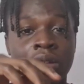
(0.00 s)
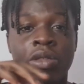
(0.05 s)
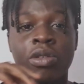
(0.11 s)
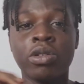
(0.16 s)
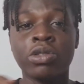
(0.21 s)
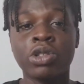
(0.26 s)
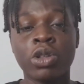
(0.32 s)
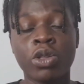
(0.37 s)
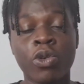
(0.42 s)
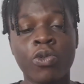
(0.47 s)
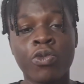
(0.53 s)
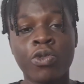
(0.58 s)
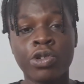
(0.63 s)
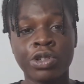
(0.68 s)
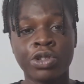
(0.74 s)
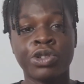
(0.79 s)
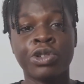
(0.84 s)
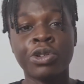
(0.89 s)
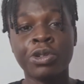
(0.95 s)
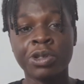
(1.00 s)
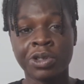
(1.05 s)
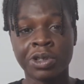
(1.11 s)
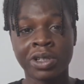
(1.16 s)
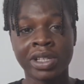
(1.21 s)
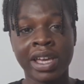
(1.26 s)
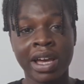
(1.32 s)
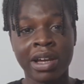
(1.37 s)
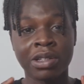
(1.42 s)
Those are the words
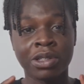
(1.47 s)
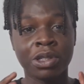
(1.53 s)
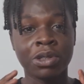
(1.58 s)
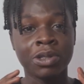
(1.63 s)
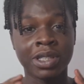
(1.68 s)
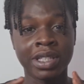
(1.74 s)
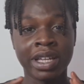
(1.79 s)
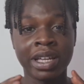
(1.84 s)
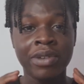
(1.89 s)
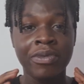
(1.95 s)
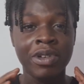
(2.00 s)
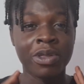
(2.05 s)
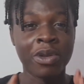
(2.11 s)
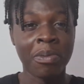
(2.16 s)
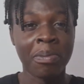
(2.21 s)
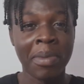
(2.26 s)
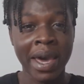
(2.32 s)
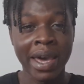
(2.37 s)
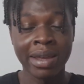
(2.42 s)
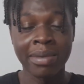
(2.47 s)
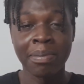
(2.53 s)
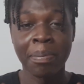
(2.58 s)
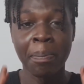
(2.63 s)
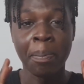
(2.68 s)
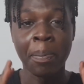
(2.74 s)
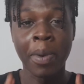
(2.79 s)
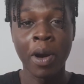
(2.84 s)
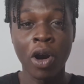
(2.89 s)
usually associated with the man
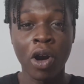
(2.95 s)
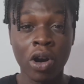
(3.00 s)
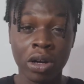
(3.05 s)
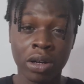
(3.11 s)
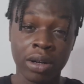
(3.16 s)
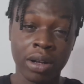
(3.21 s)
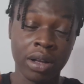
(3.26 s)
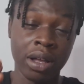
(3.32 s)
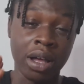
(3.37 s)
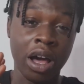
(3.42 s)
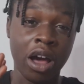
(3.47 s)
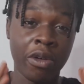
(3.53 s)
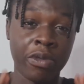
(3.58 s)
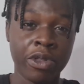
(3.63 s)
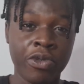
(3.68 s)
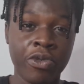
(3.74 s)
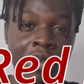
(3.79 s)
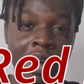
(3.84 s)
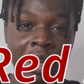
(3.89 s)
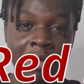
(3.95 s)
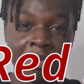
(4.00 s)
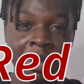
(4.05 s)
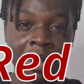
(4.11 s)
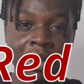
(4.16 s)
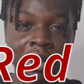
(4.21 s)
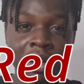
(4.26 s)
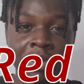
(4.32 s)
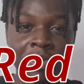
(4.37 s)
part of the red
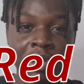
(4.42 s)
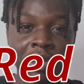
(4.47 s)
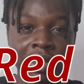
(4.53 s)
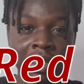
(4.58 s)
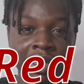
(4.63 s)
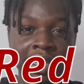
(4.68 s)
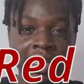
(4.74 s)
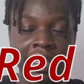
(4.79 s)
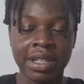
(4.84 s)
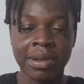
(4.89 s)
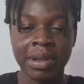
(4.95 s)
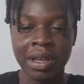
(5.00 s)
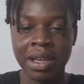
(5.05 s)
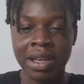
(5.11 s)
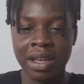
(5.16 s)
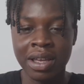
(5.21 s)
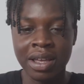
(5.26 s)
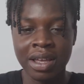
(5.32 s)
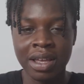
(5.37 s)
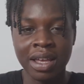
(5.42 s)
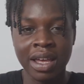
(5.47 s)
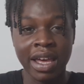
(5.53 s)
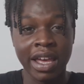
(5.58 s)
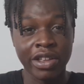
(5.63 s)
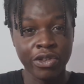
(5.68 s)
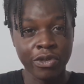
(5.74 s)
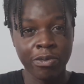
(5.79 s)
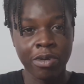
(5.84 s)
pill community.
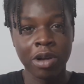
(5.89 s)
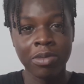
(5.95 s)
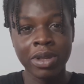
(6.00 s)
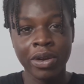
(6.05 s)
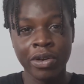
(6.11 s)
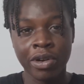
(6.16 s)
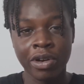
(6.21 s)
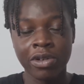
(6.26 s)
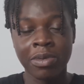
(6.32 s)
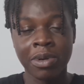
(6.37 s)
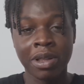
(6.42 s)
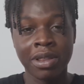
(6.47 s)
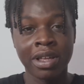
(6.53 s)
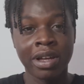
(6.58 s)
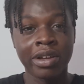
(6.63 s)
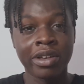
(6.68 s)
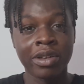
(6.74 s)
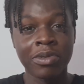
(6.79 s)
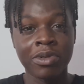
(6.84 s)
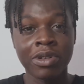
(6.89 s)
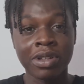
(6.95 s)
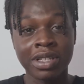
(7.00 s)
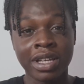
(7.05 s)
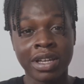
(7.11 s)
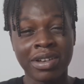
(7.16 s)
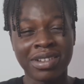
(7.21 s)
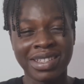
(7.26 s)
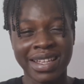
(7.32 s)
And you've probably heard about that
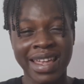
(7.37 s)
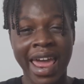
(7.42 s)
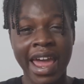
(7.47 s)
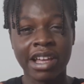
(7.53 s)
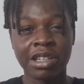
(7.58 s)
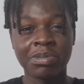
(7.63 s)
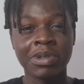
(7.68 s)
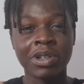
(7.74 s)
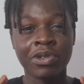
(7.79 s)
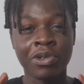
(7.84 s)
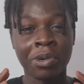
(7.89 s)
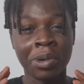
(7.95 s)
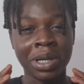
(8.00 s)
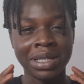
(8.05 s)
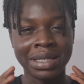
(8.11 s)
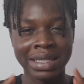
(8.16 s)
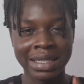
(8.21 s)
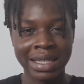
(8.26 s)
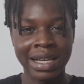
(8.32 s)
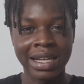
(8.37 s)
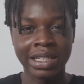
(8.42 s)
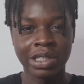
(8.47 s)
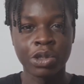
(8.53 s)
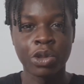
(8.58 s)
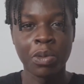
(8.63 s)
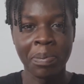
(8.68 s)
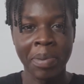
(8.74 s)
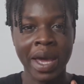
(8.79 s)
community because it has been growing in size
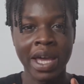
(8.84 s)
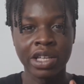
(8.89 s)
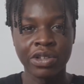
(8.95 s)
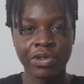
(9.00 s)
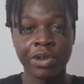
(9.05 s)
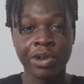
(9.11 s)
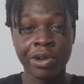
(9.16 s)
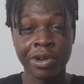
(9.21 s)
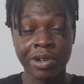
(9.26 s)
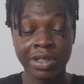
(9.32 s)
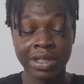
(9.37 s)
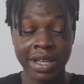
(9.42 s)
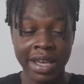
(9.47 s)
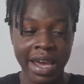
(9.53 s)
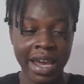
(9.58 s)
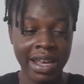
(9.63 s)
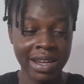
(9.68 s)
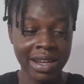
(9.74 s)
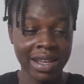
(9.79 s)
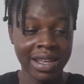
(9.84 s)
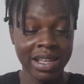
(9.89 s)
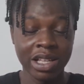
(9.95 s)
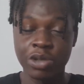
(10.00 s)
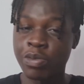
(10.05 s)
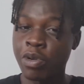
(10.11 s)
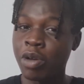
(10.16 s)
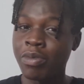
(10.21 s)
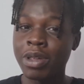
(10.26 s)
the past few years, and it's
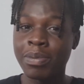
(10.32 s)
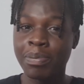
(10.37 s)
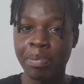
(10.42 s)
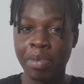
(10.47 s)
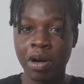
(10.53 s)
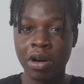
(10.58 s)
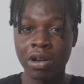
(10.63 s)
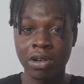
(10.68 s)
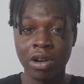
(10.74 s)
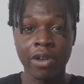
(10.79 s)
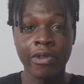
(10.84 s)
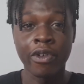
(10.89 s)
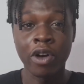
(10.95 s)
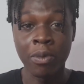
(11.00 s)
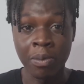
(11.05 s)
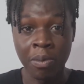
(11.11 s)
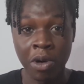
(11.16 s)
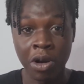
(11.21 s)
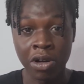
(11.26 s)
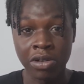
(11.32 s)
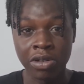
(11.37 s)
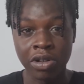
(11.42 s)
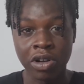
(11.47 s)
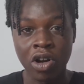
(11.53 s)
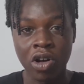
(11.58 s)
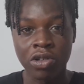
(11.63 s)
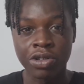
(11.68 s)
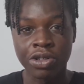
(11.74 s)
probably part of our modern
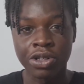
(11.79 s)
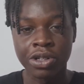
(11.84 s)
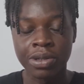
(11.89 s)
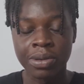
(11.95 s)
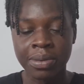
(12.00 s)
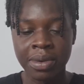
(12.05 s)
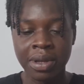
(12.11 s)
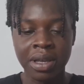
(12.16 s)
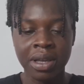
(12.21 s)
culture.